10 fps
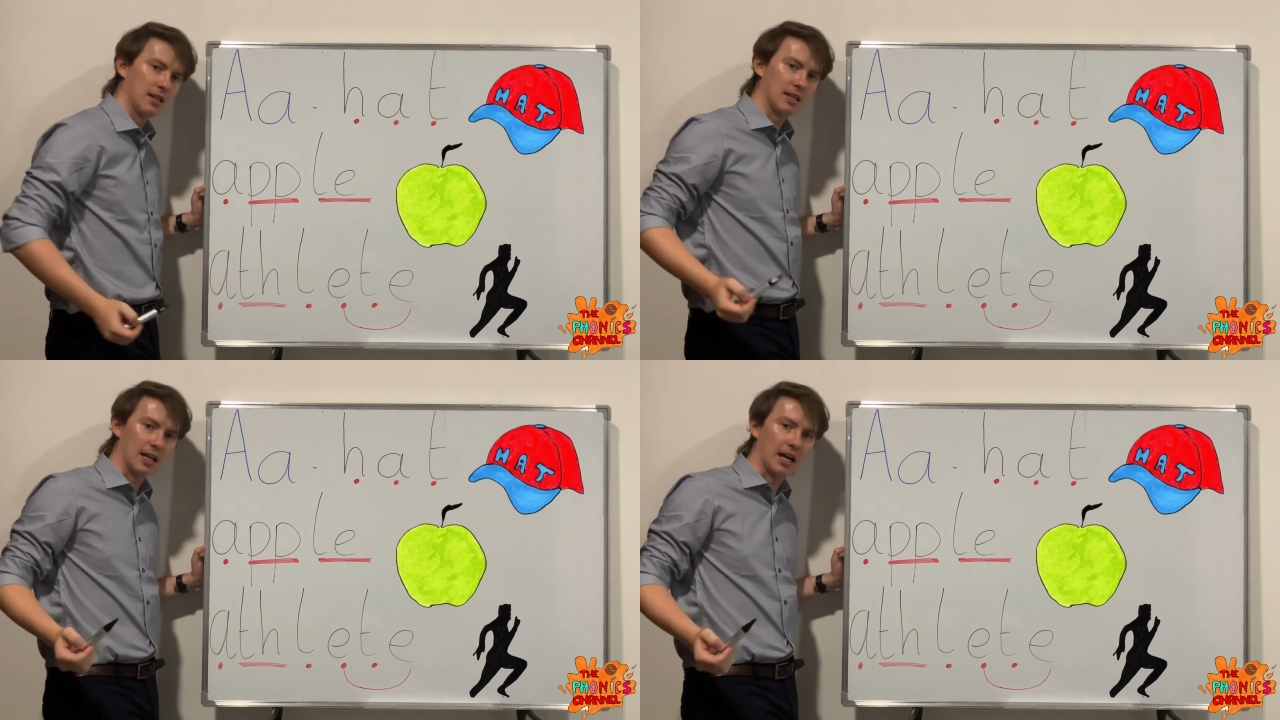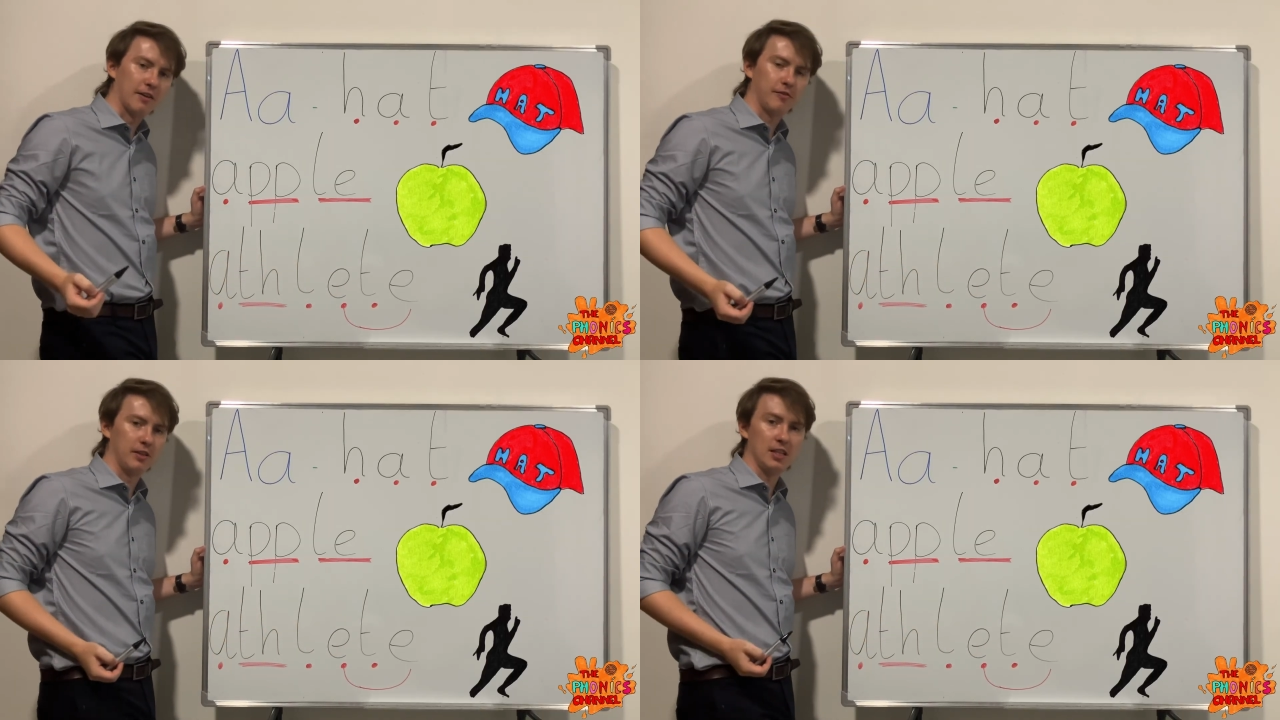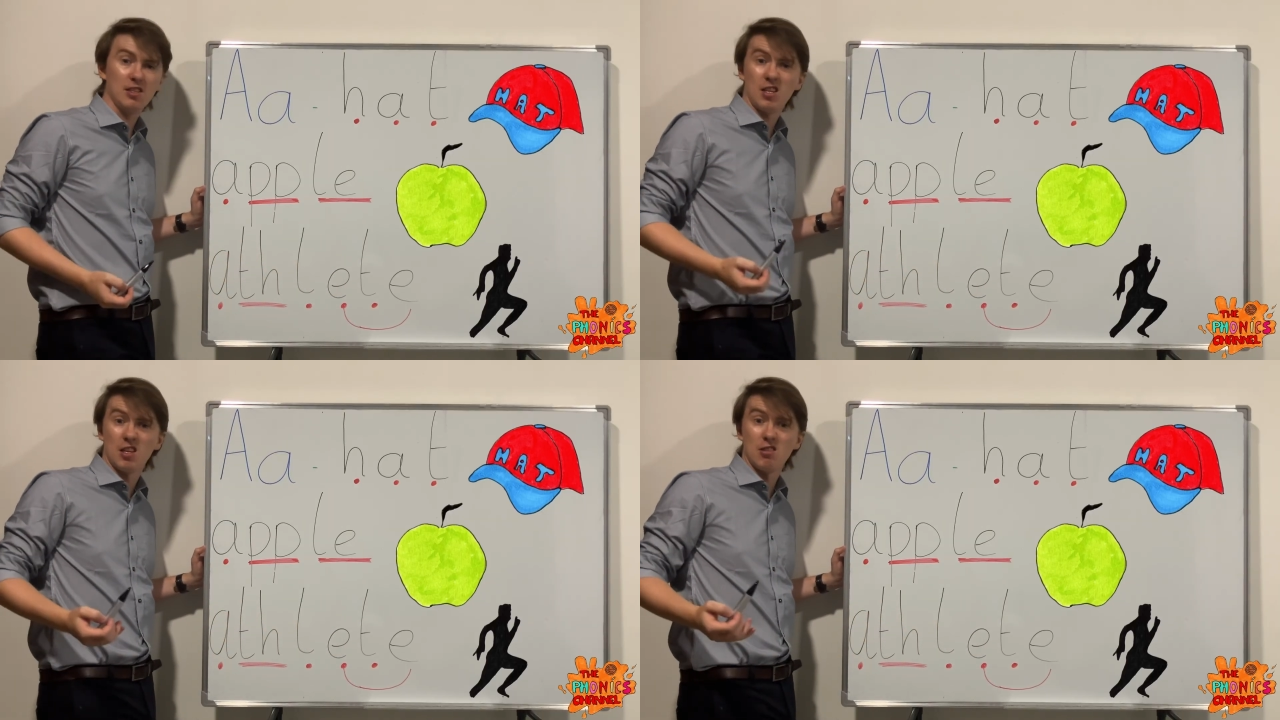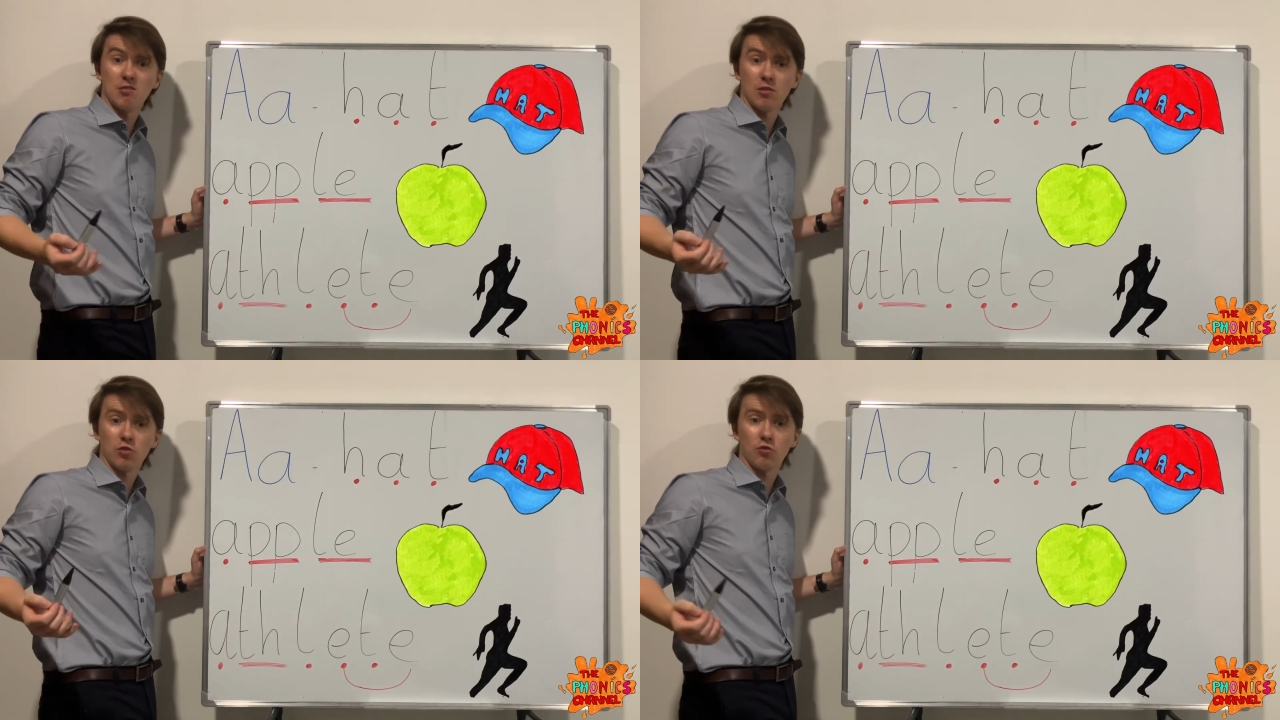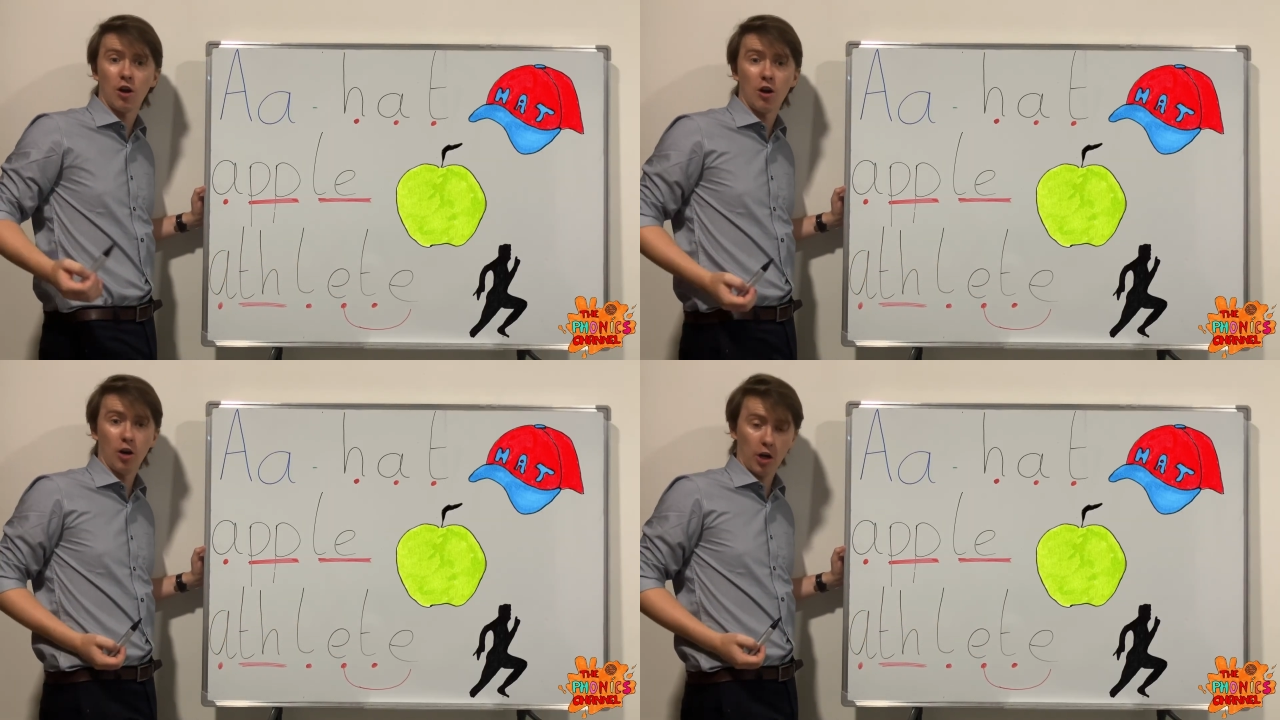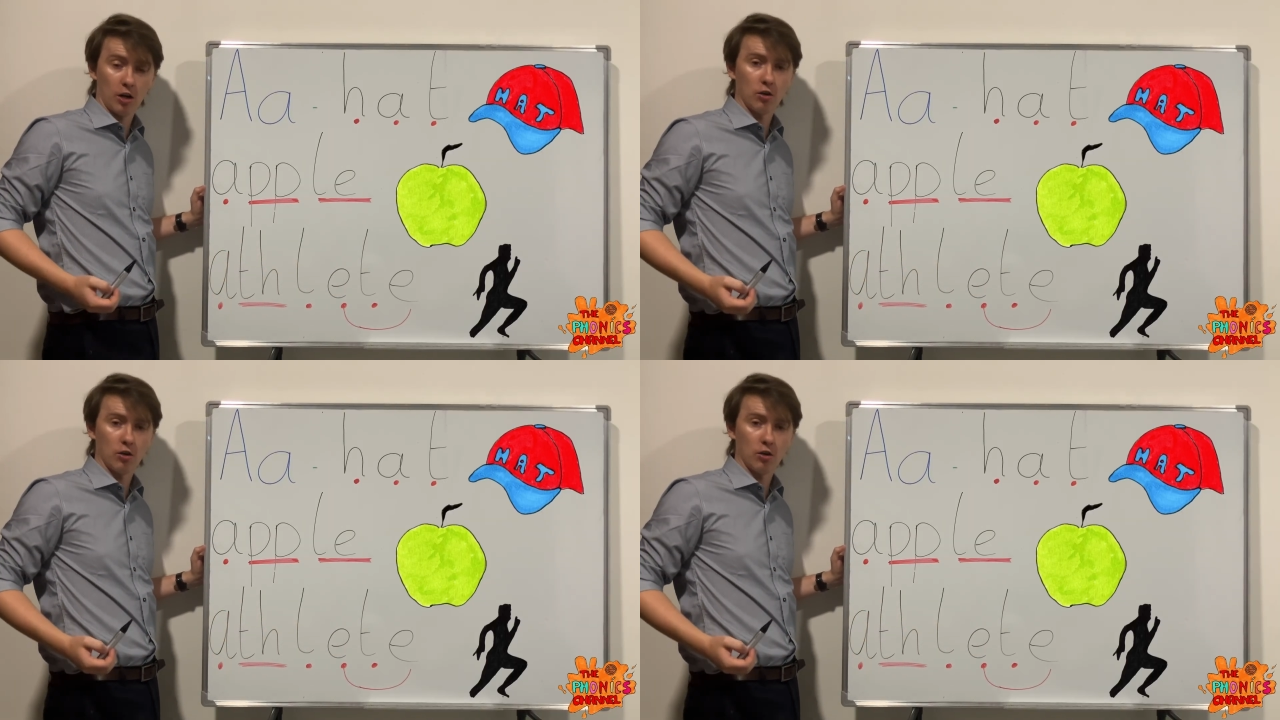The athlete is strong.